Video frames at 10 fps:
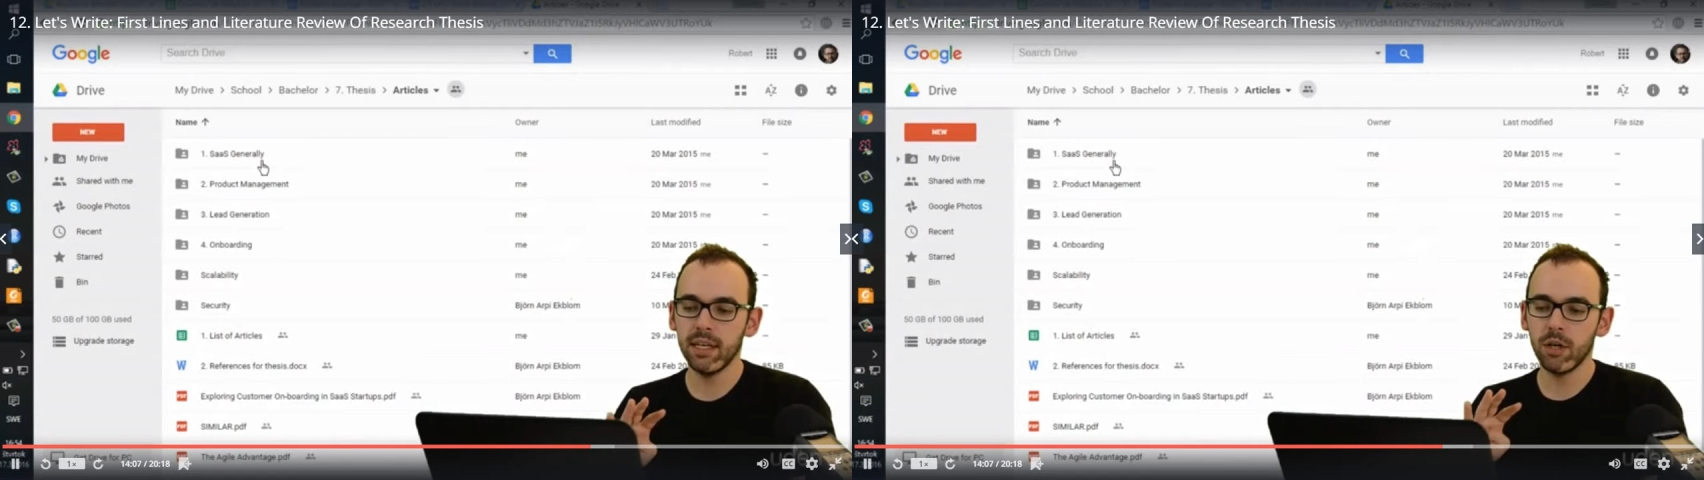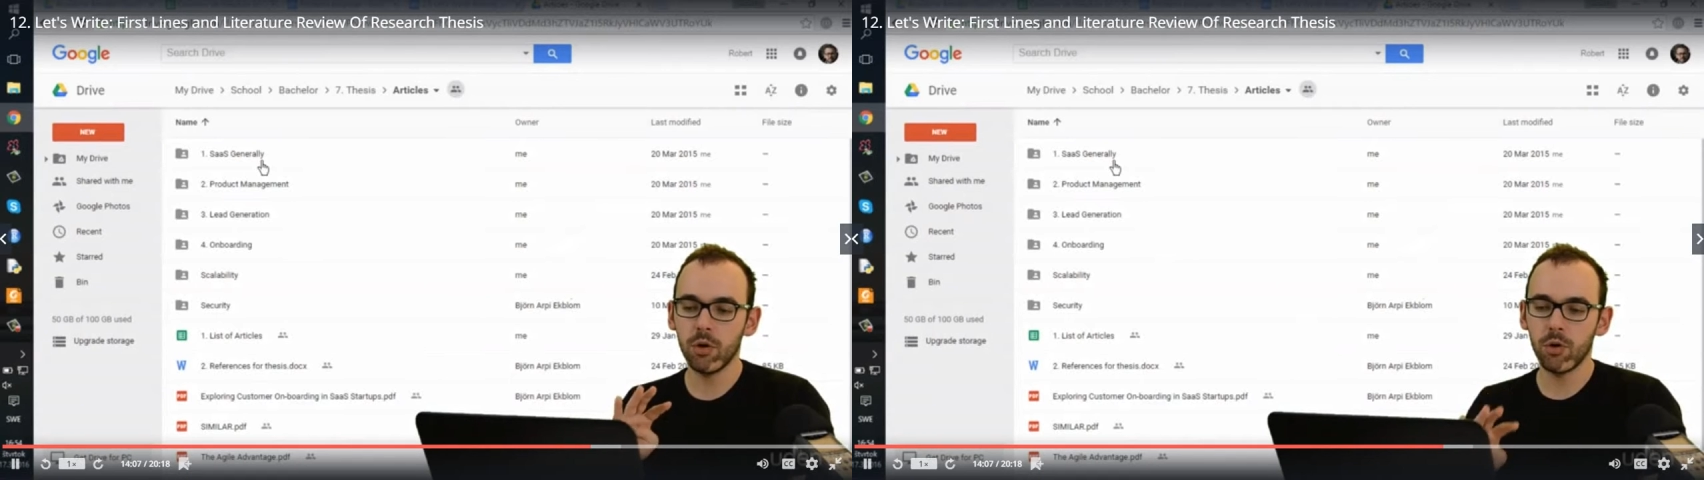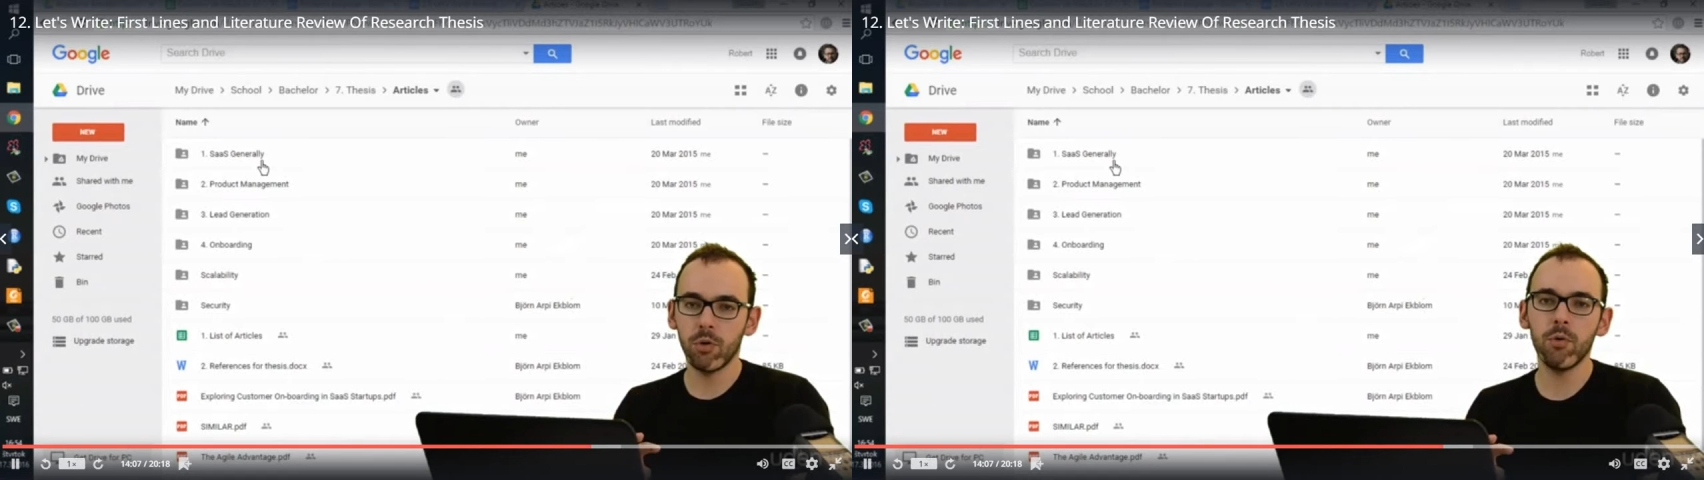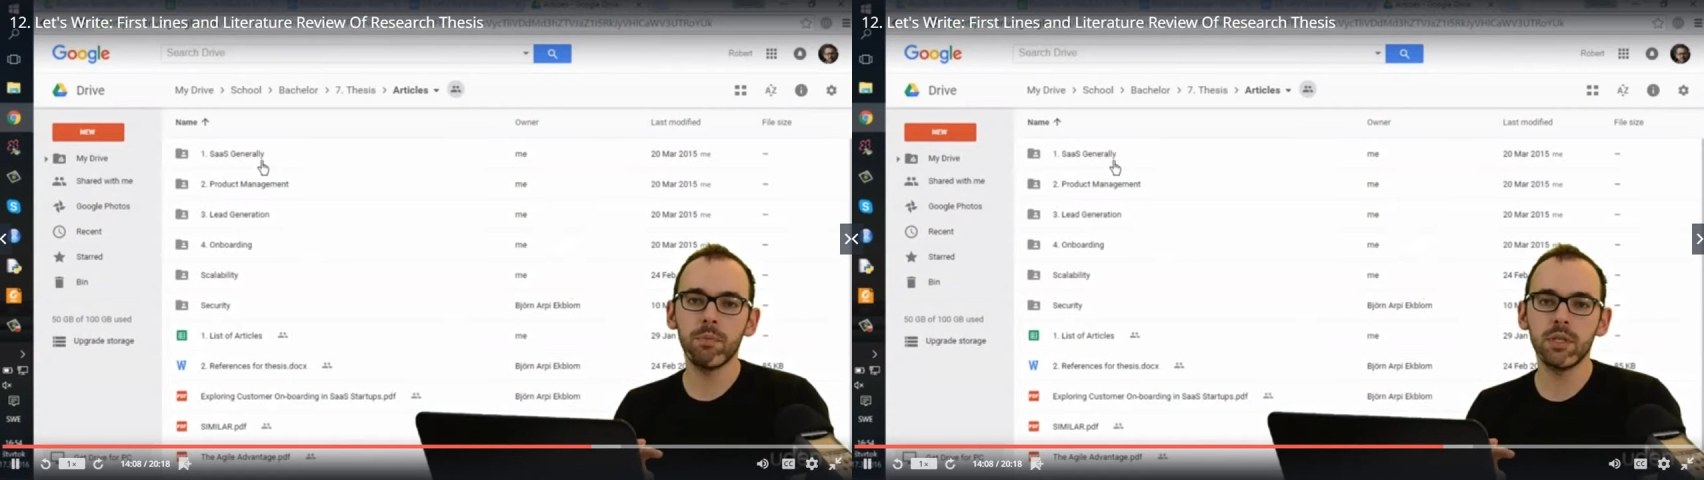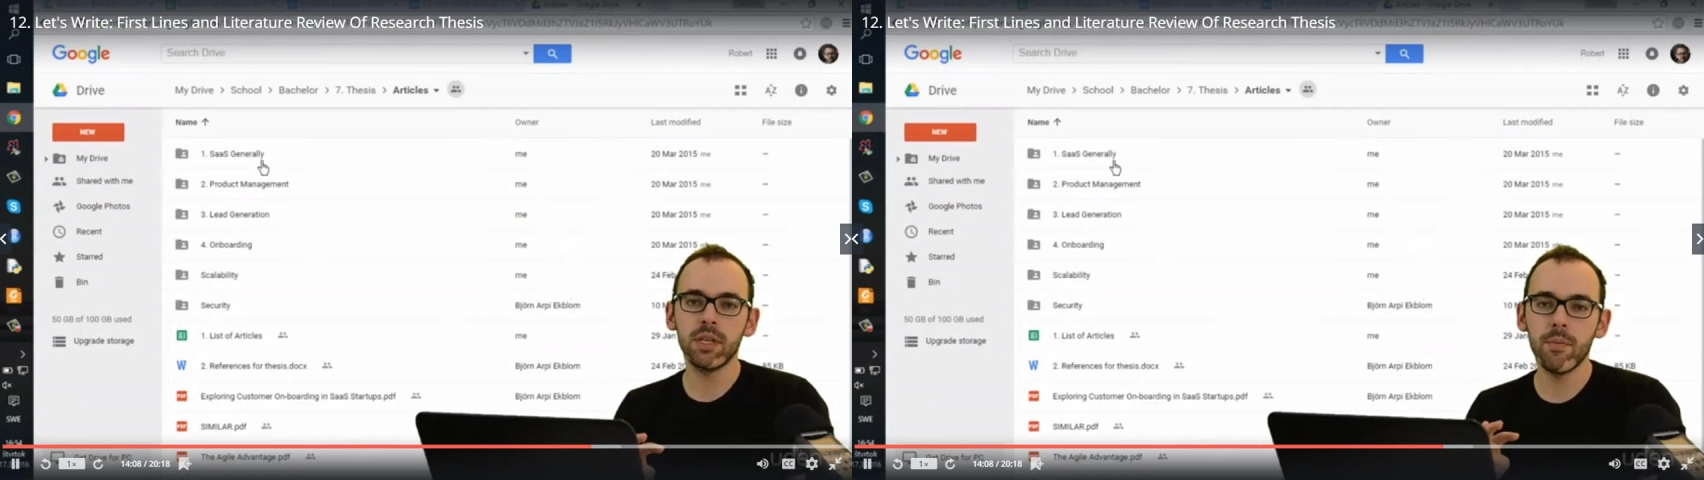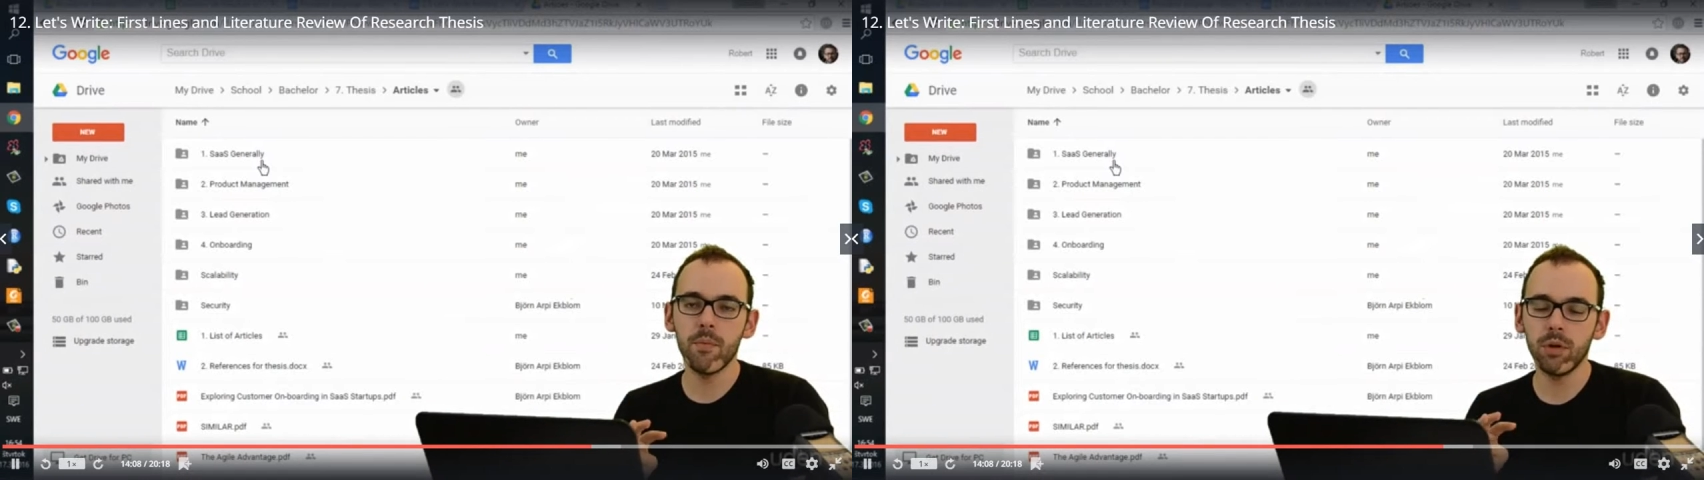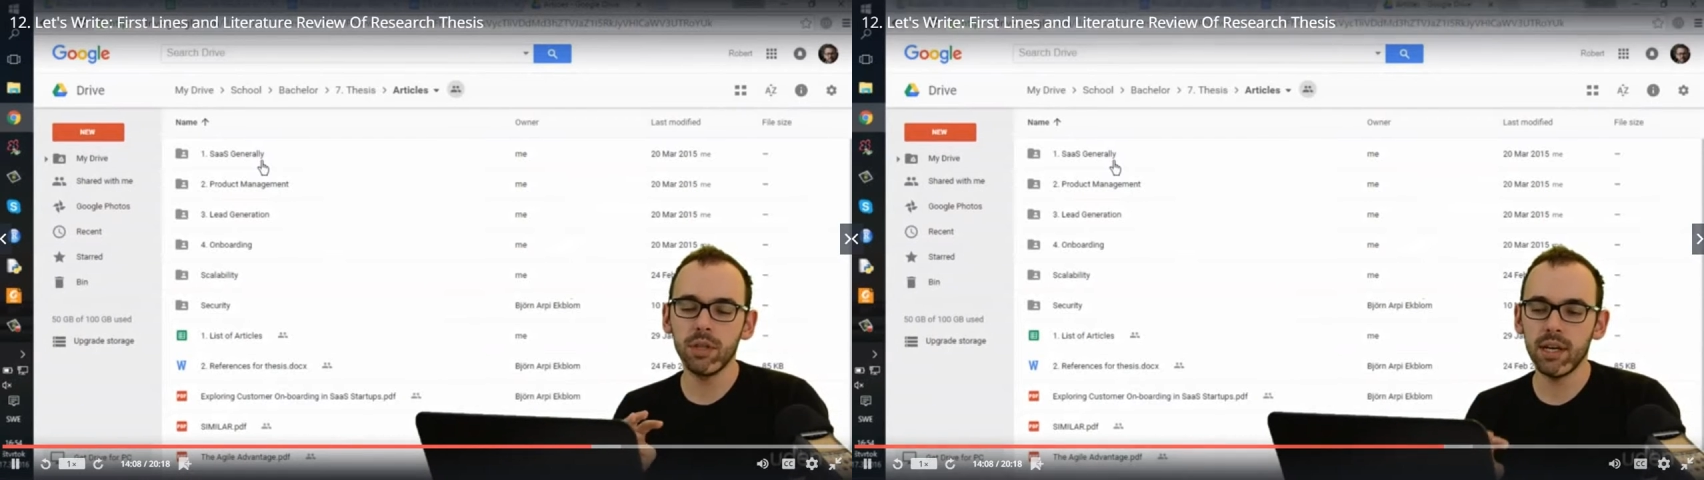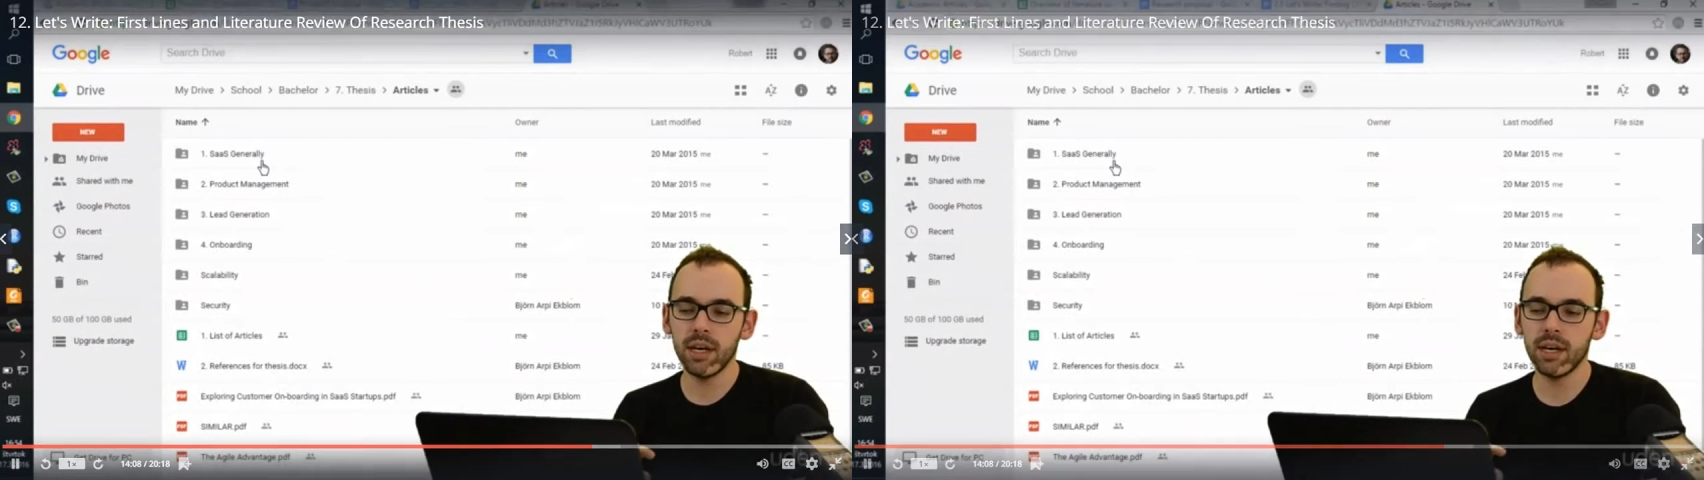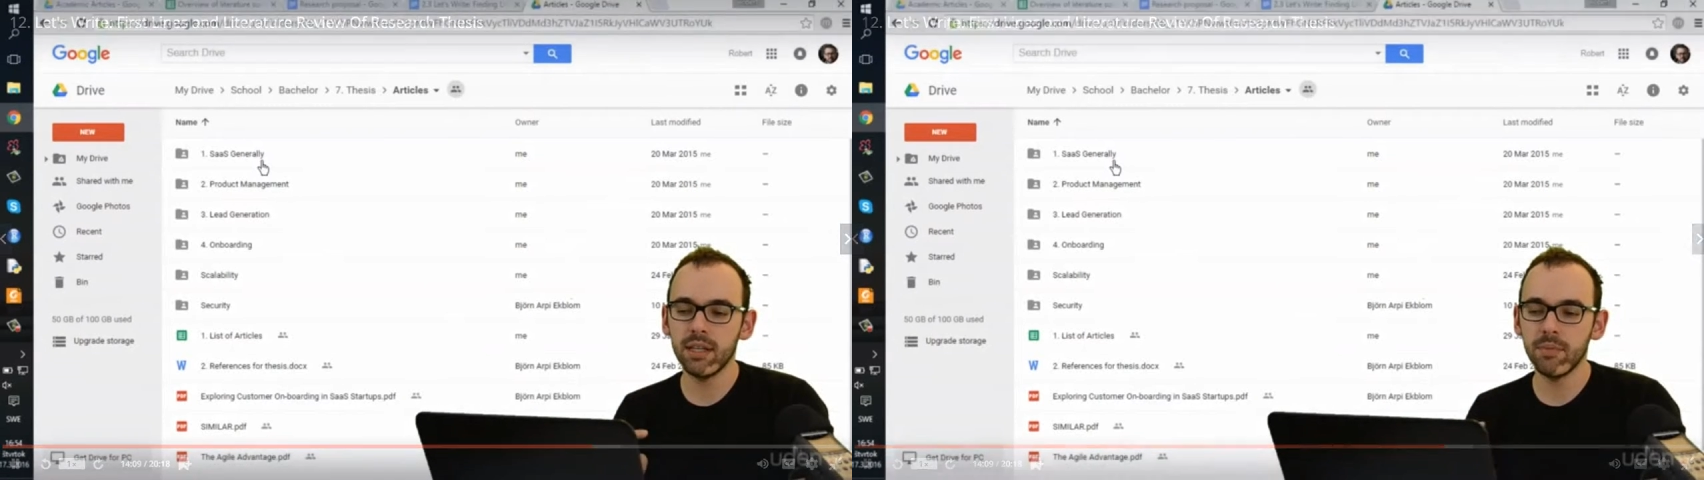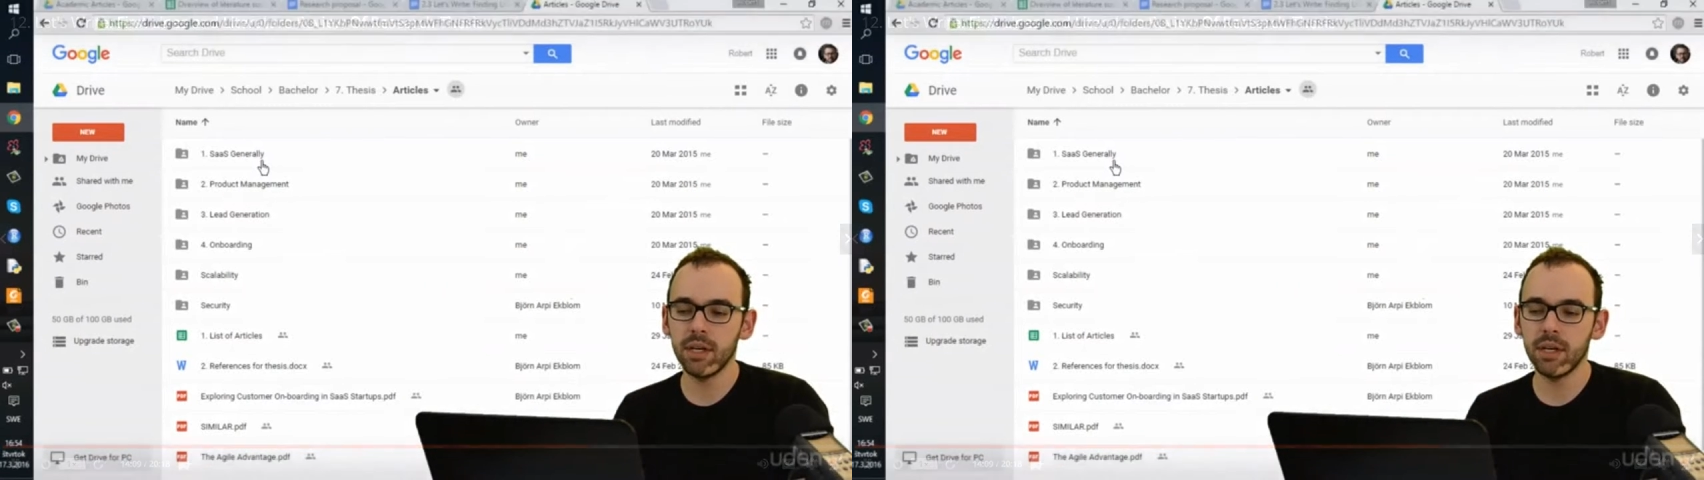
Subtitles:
groups among the academic